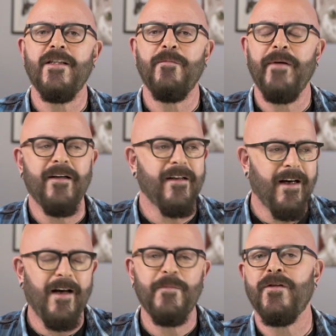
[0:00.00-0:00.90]
It's about
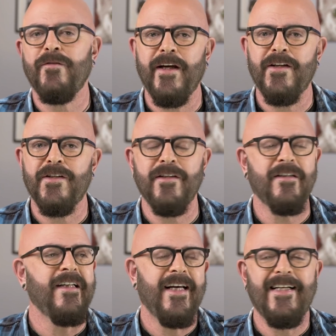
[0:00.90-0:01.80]

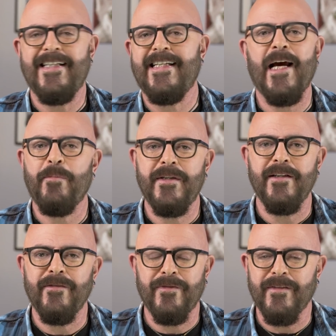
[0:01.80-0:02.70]
observational and
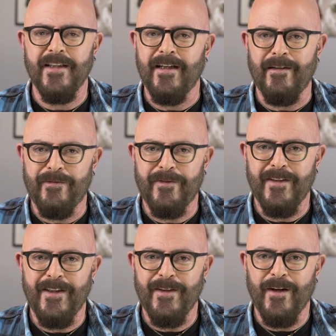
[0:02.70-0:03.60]
adaptive love.
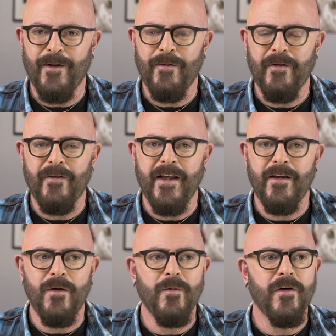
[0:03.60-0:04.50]
You know, that
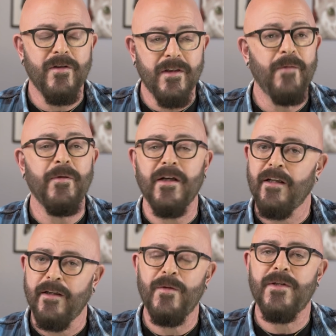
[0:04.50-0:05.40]
you are just keeping a
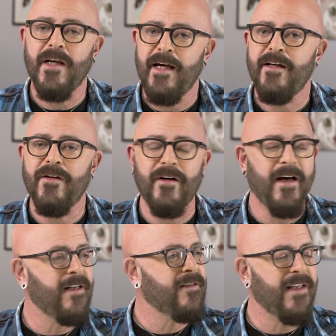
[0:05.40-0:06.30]
close eye on your
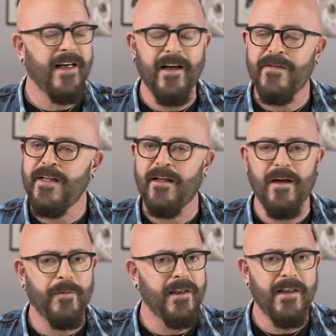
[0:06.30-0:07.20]
guys. Like I've said a
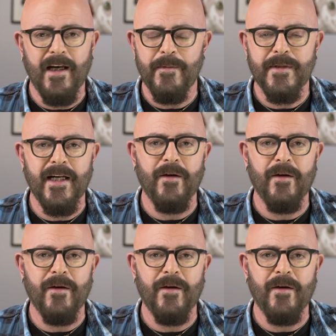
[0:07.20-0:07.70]
couple of times